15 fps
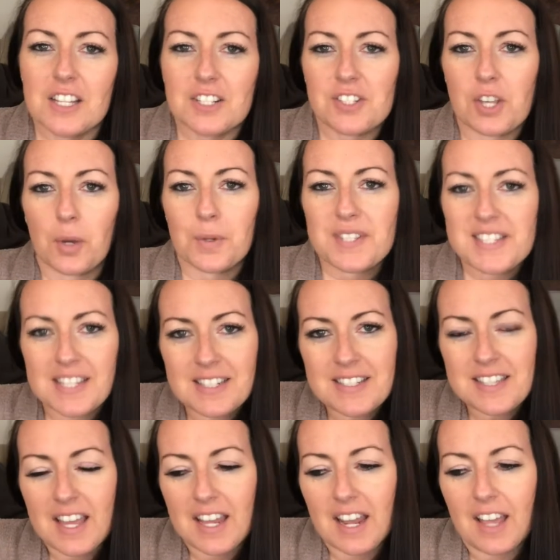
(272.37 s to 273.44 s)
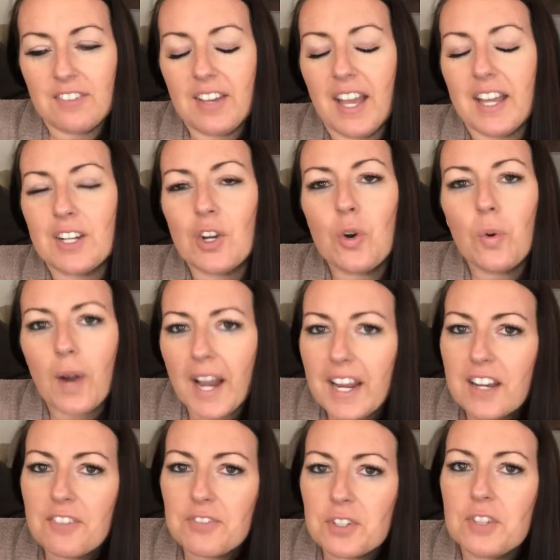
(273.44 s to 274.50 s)
So since then, I've had
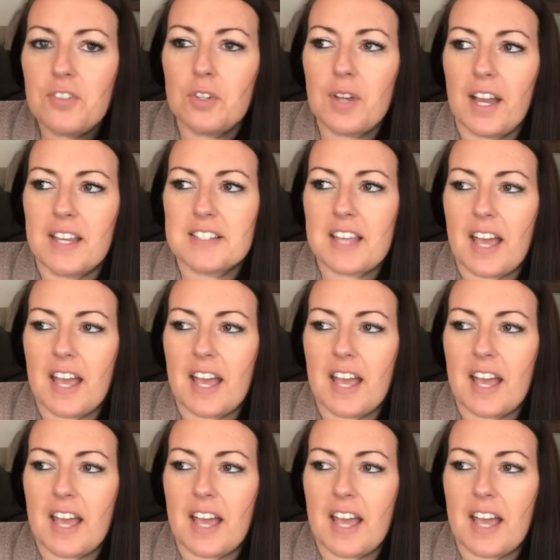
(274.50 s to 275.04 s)
quite a few of you guys